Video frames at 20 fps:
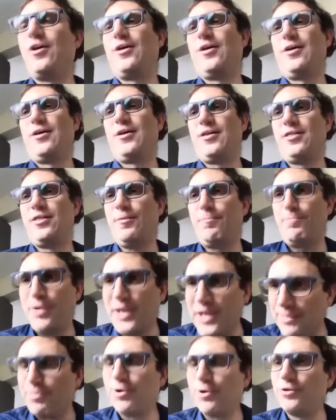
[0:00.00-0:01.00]
the
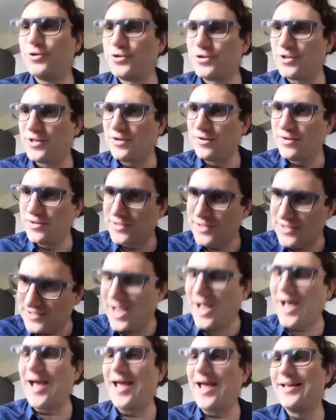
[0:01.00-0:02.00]
people's
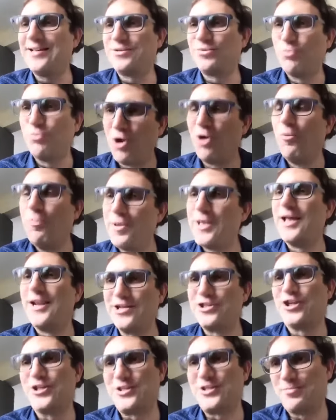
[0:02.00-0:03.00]
desires, will be a
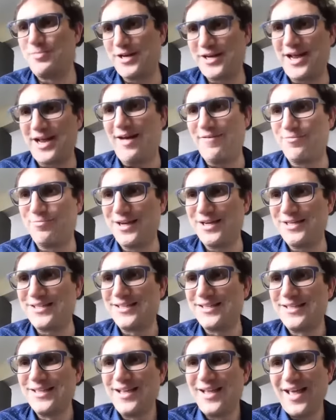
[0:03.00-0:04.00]
legitimate government.
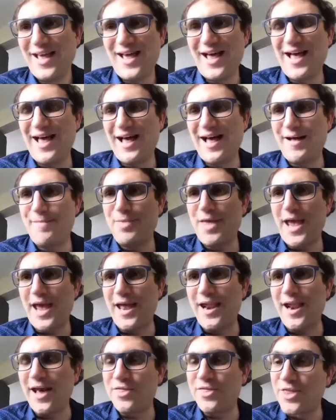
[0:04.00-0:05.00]
And
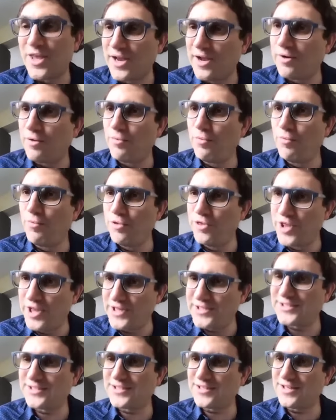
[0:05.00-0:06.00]
I think
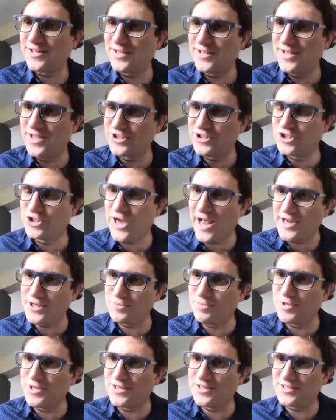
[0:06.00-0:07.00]
these
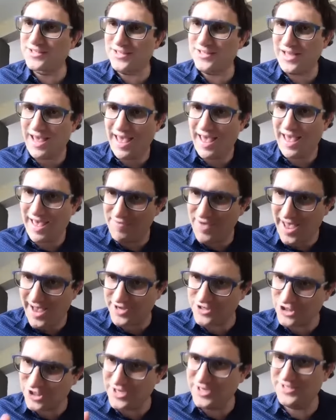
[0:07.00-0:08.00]
judgments have
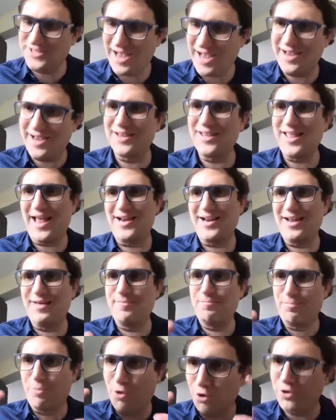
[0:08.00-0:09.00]
actually taken that
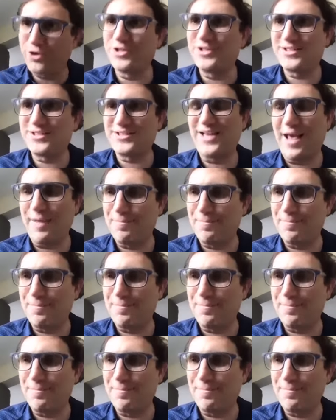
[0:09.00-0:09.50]
important step,